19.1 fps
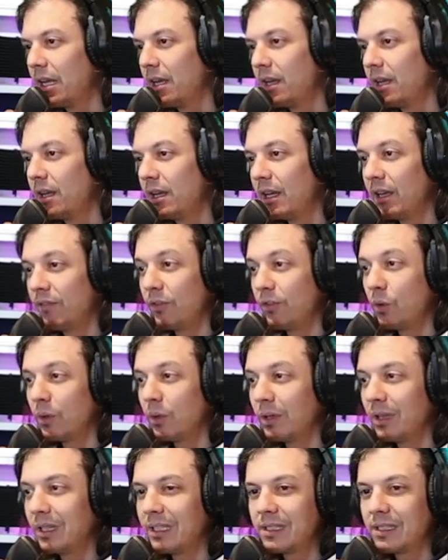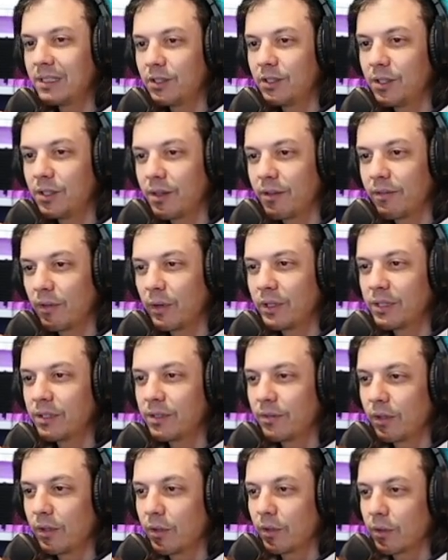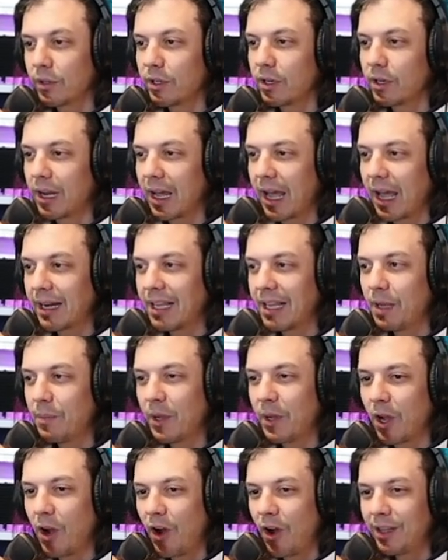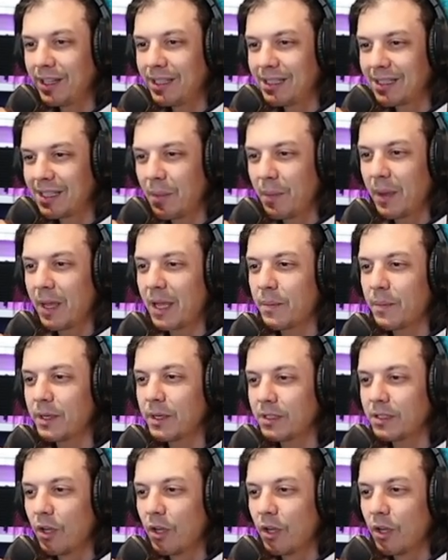If you will listen to the voice of the Lord your God, keeping all his commandments,